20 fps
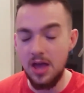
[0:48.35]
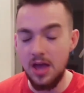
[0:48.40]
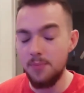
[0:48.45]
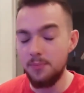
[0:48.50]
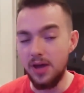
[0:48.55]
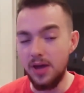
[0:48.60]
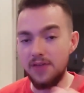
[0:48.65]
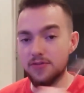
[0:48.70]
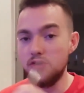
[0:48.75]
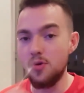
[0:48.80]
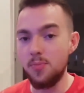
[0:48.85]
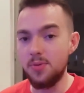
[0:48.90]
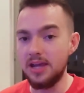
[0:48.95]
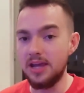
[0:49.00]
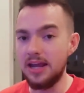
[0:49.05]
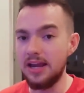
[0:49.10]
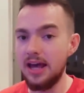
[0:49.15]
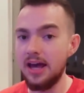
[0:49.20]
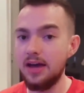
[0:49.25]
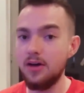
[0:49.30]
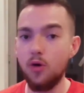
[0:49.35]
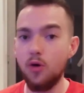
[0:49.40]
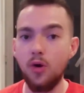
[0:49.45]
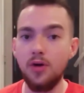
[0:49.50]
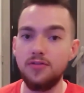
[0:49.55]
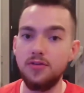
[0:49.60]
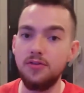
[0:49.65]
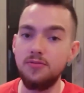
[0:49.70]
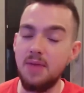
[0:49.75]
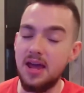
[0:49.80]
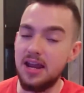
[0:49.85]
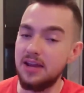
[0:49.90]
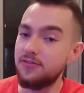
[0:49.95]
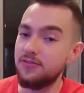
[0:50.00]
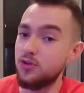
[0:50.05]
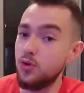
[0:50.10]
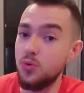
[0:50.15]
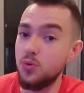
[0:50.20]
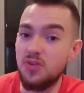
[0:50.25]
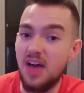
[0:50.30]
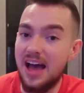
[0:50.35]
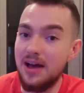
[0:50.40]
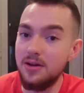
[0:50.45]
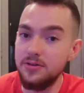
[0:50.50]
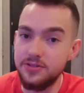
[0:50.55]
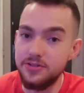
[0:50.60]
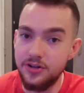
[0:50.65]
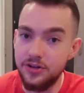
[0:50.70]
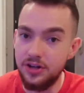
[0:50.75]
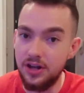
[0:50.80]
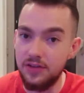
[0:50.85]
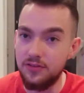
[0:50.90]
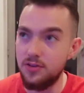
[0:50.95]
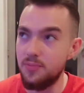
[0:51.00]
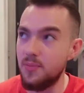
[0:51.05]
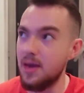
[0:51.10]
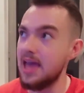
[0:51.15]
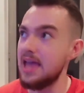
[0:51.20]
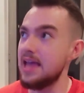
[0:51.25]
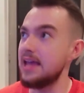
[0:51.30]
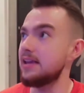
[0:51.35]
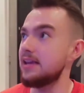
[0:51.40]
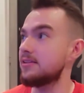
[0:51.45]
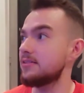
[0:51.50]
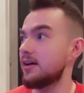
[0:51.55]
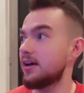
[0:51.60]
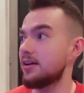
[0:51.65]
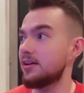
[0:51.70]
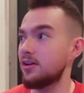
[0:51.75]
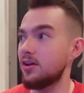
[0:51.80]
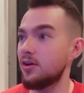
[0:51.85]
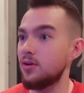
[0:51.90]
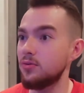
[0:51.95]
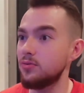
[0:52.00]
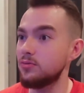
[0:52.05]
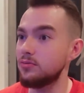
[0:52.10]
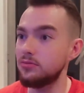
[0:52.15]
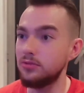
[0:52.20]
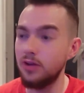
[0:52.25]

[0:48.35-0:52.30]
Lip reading: But if you're a beginner or if you've made a few thousand, if you made, I don't know,